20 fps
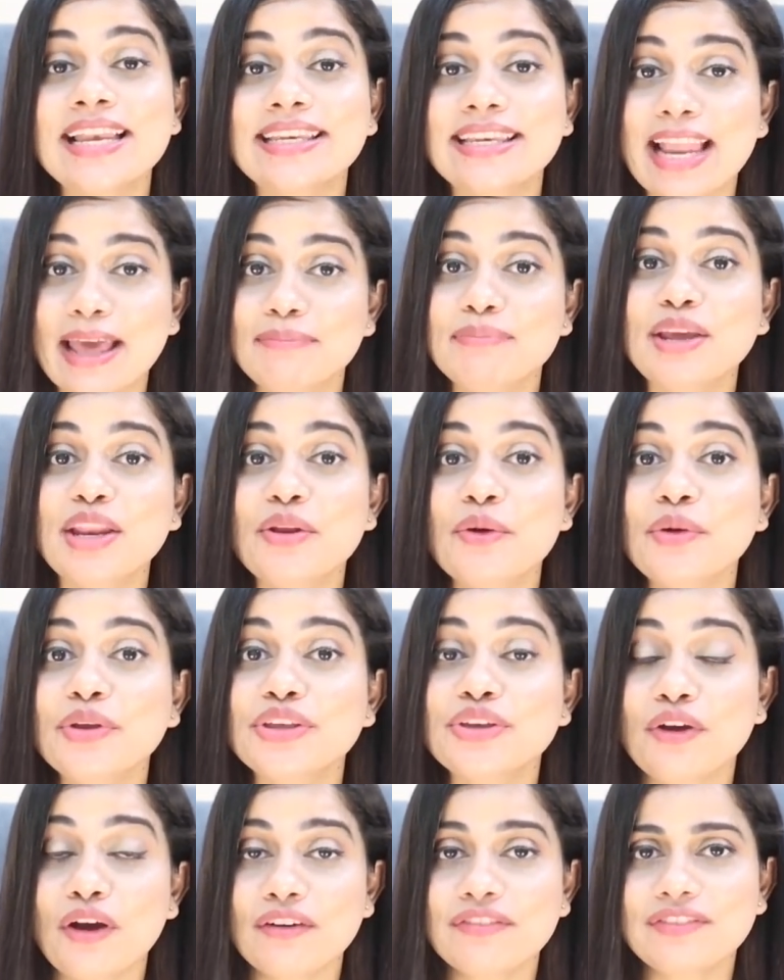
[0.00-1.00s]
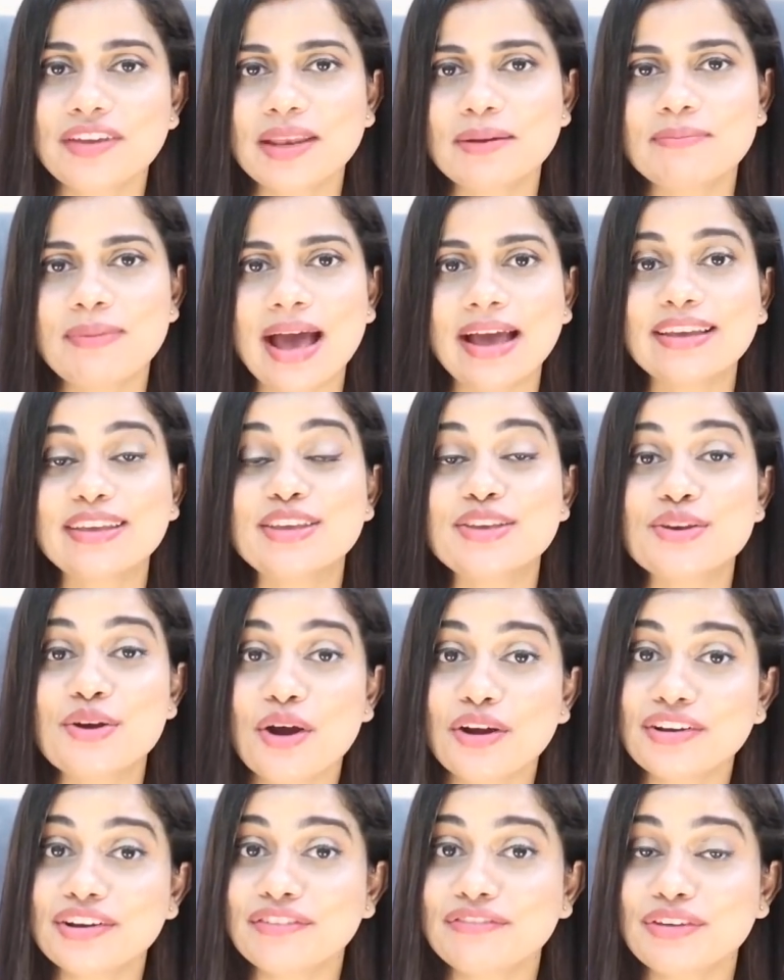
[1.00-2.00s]
let me know your feedback,
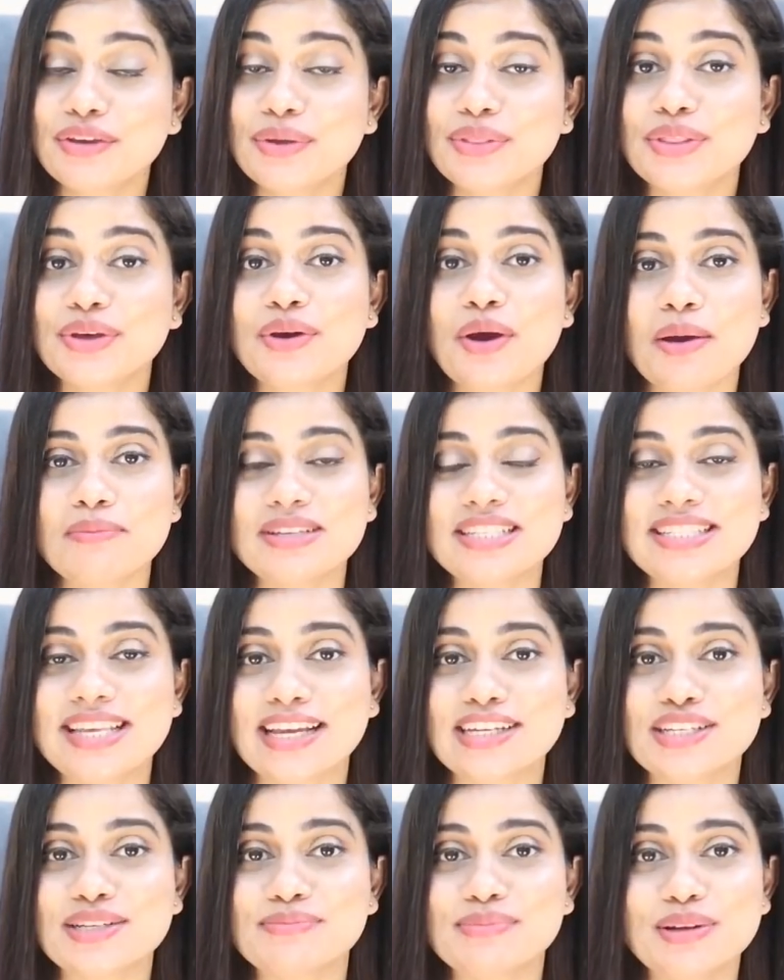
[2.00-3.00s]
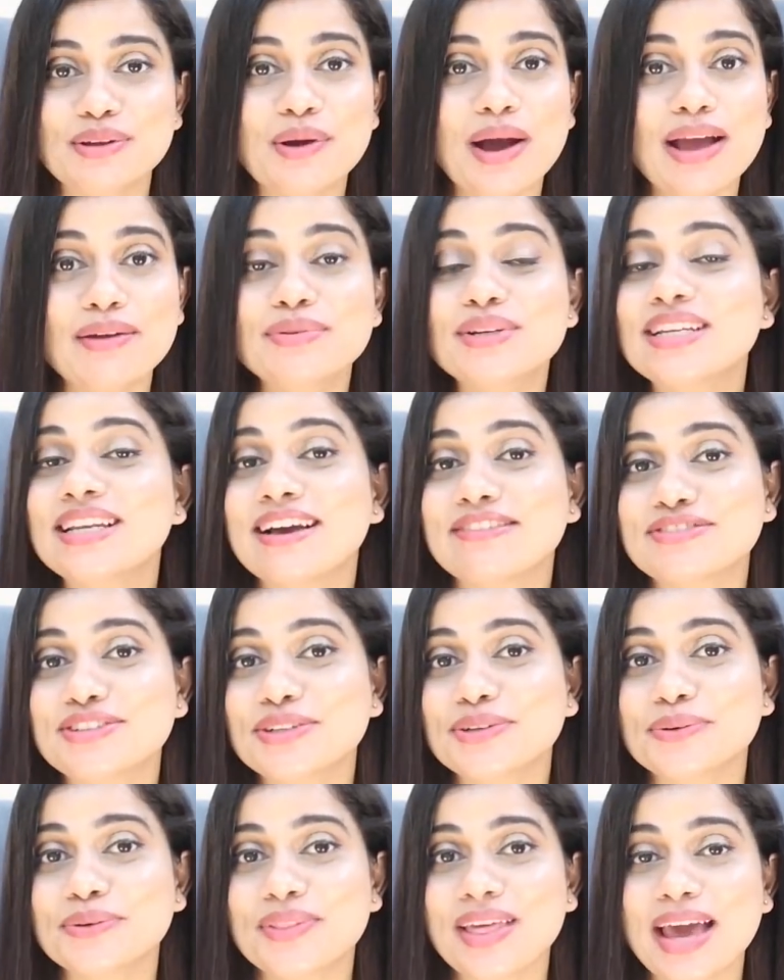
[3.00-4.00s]
your review in the comment section below. I would love to
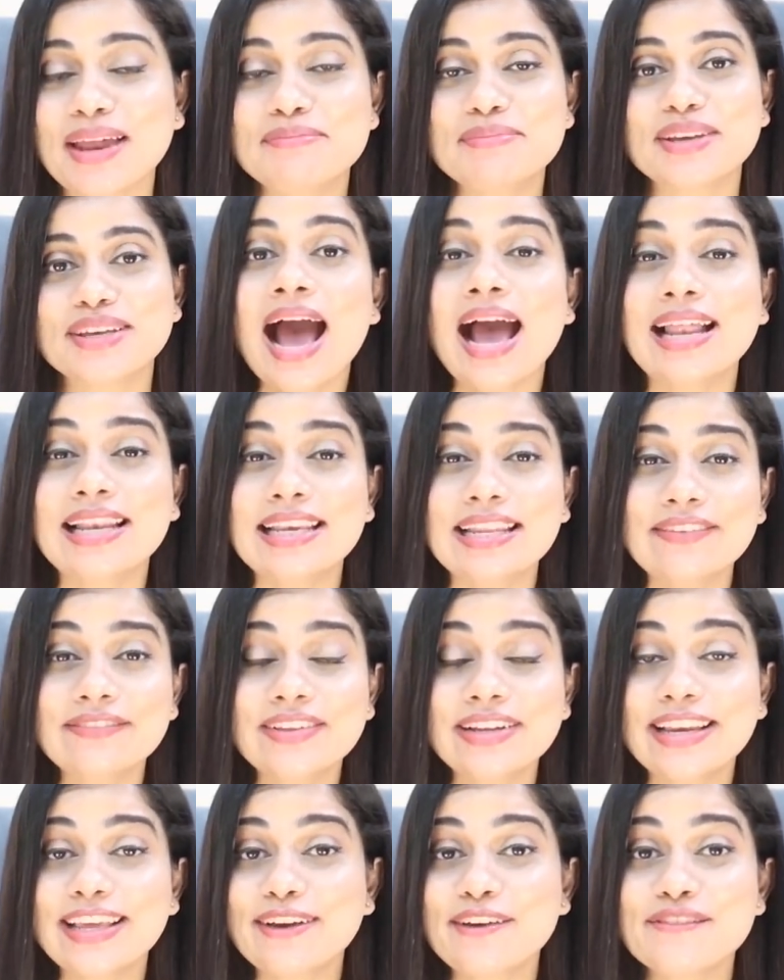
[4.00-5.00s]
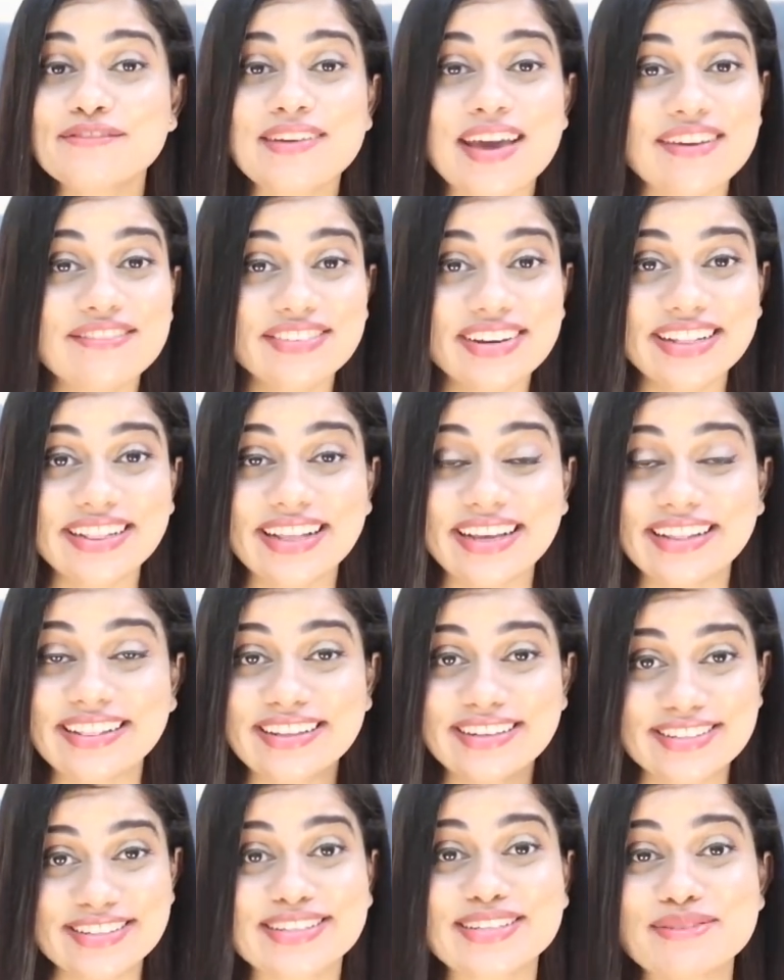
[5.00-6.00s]
know that. I'll leave the link of everything in
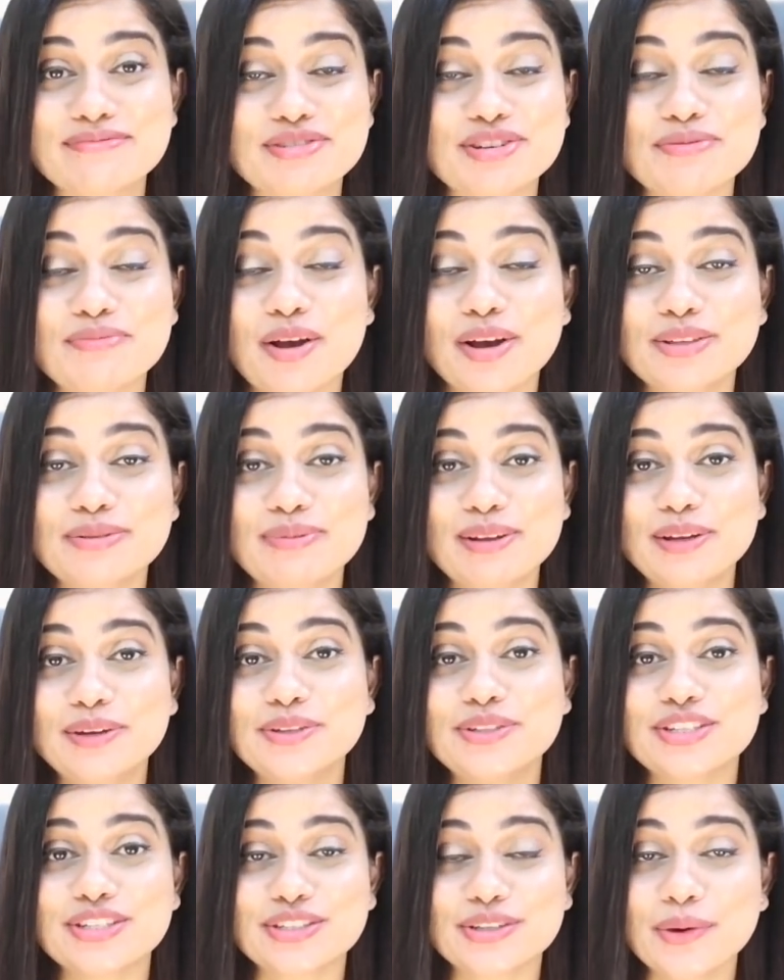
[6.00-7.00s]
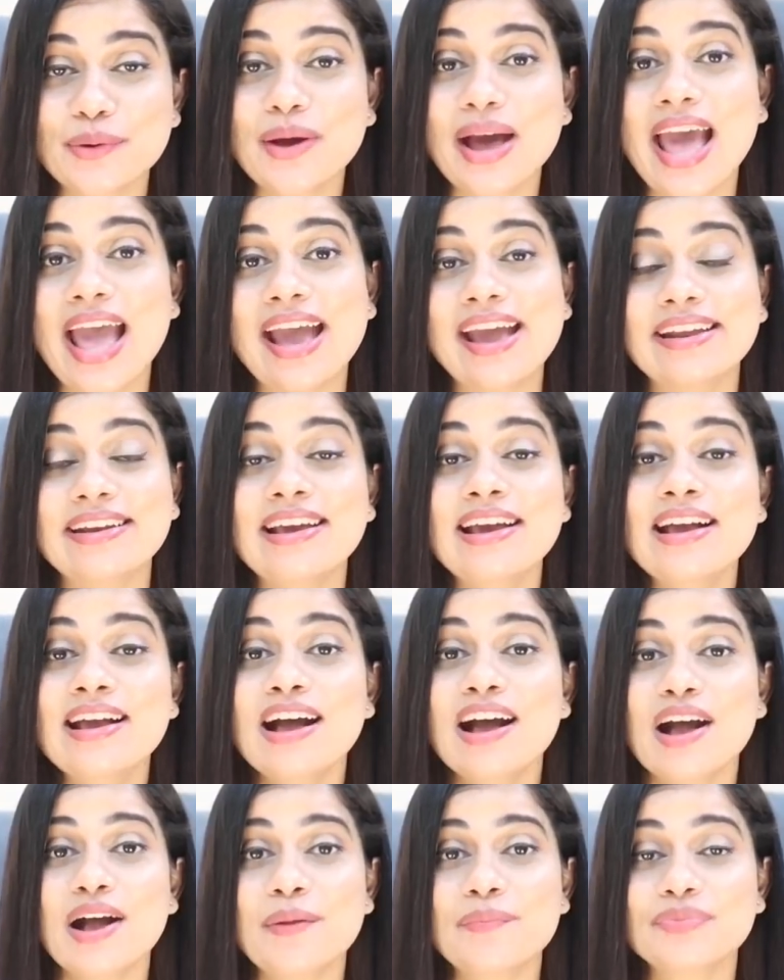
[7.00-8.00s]
the description box below. Just go ahead,
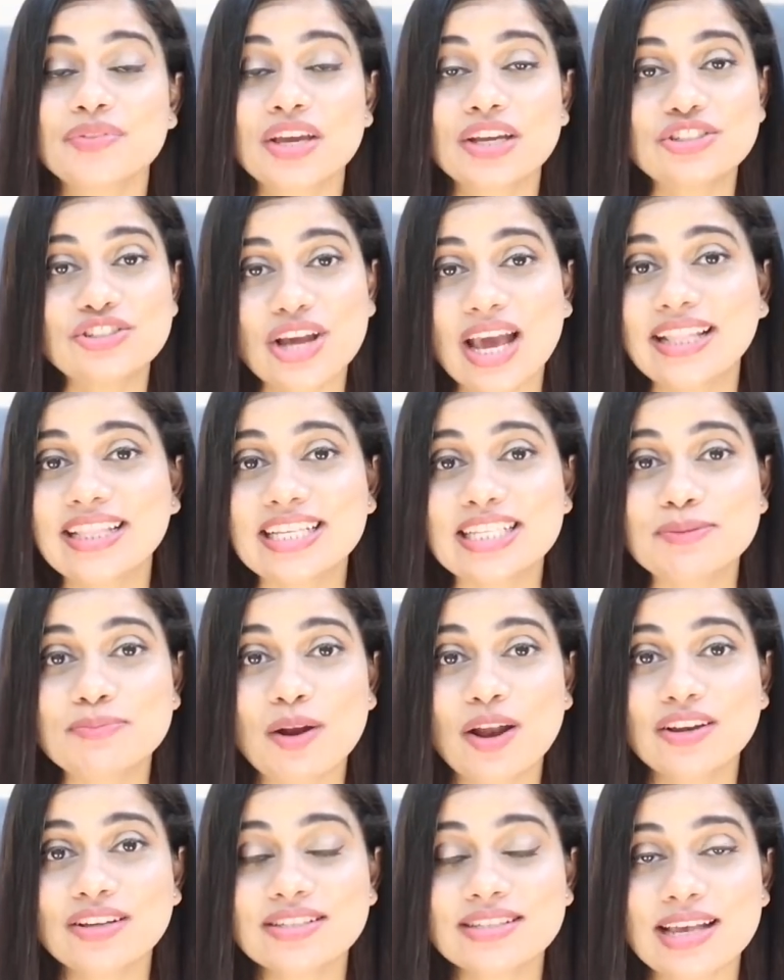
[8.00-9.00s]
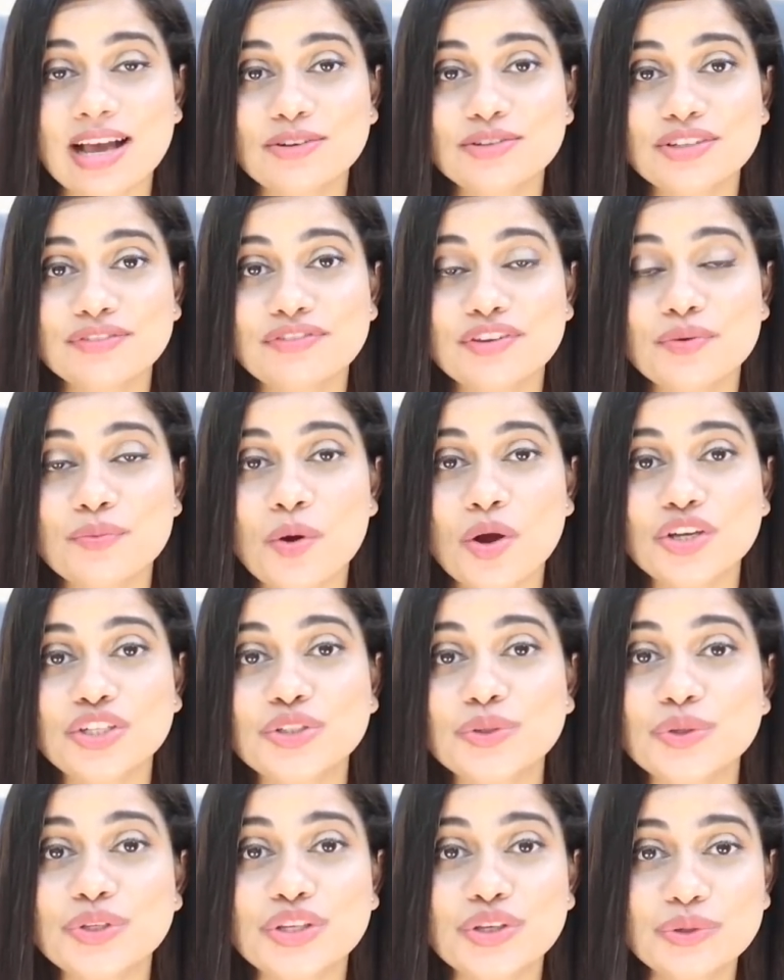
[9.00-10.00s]
try these products out if you want
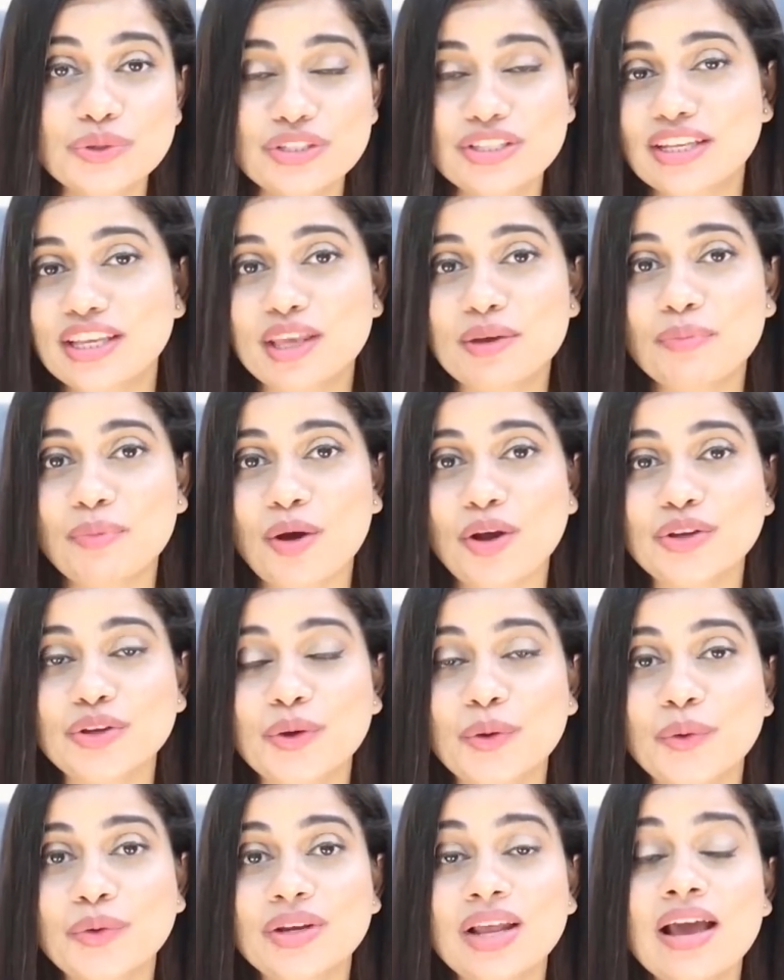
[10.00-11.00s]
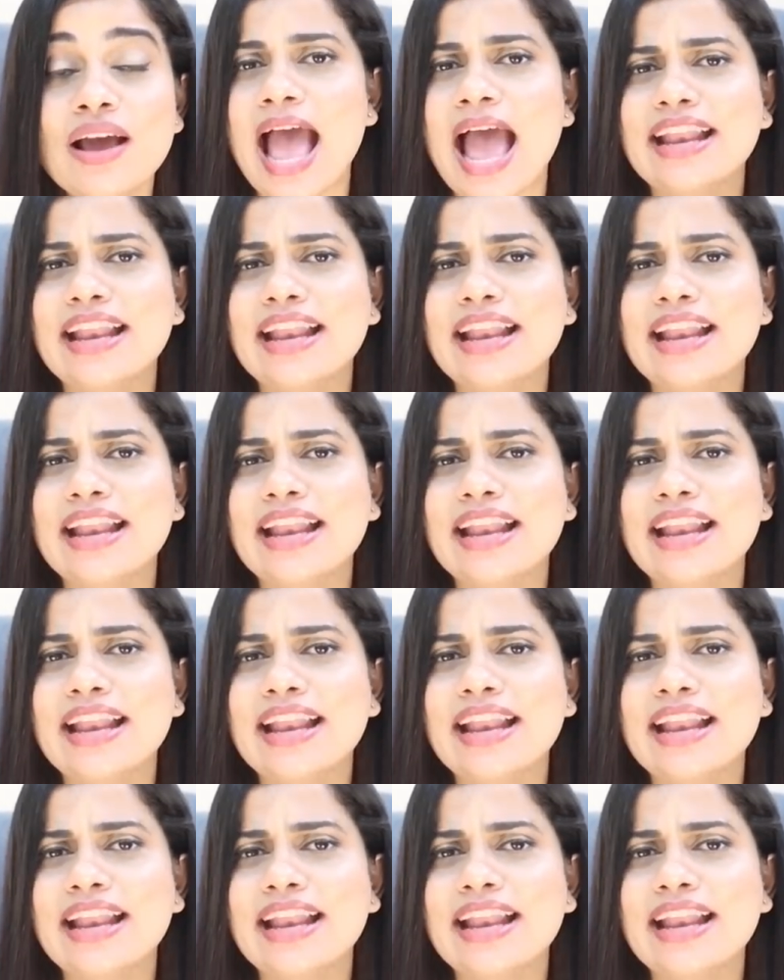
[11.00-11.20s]
to. Use the coupon code.